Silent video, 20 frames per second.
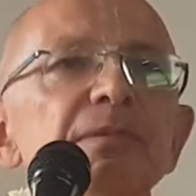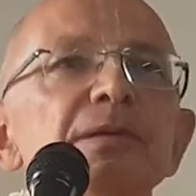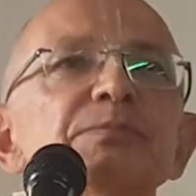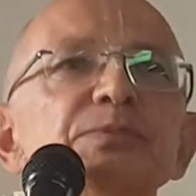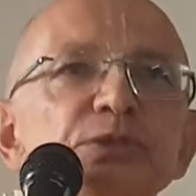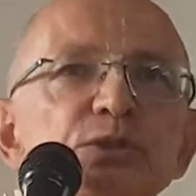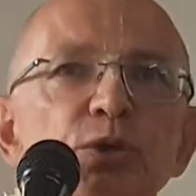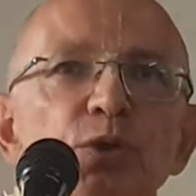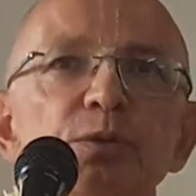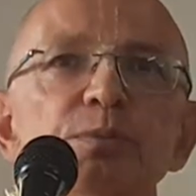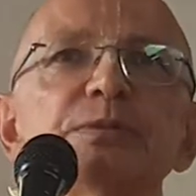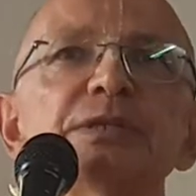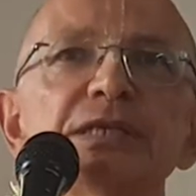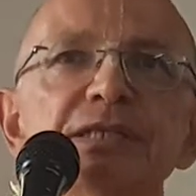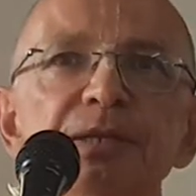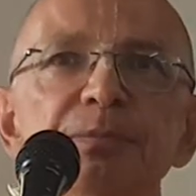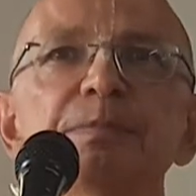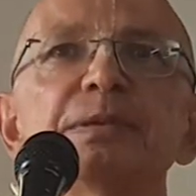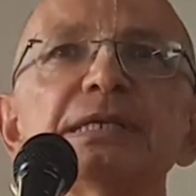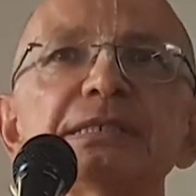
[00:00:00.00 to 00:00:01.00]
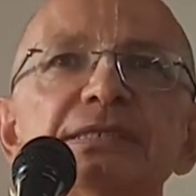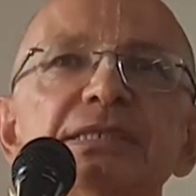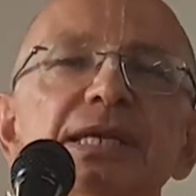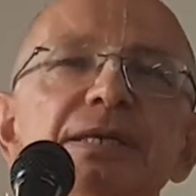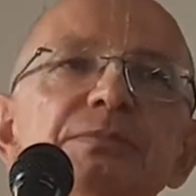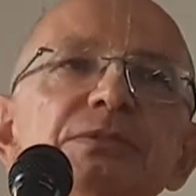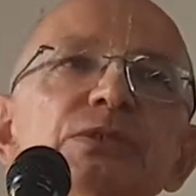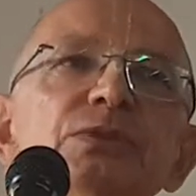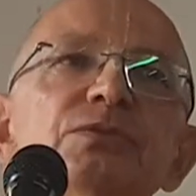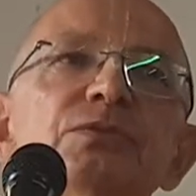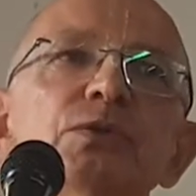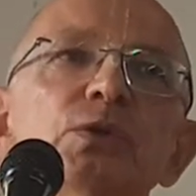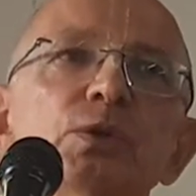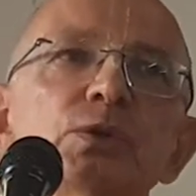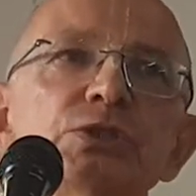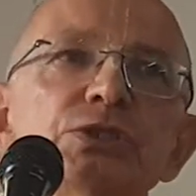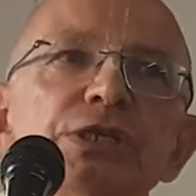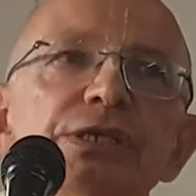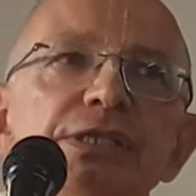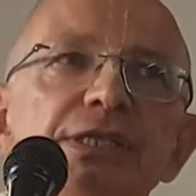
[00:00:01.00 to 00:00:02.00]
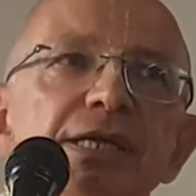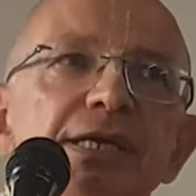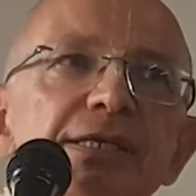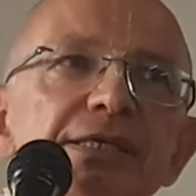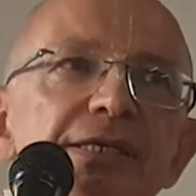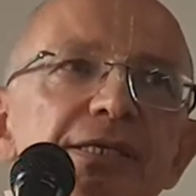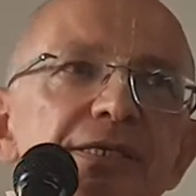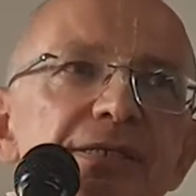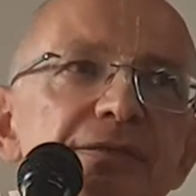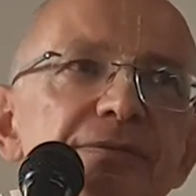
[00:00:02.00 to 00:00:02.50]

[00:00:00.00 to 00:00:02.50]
absorbed in the pastimes of Lord Chaitanya,